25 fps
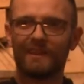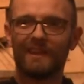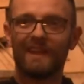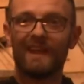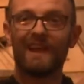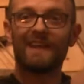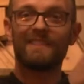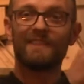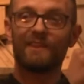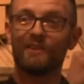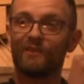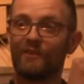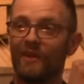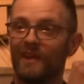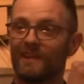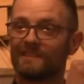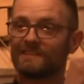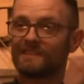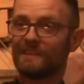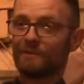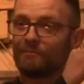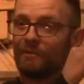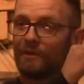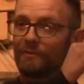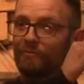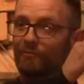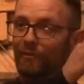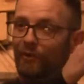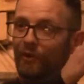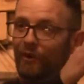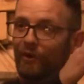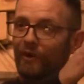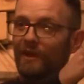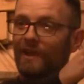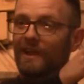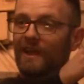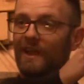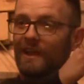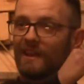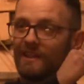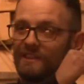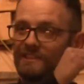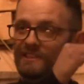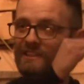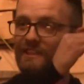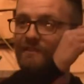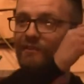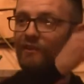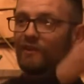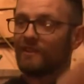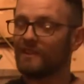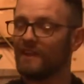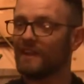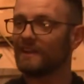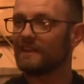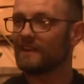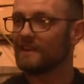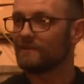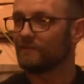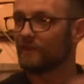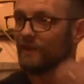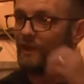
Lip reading: And then raise it a bit more and achieve it on that level.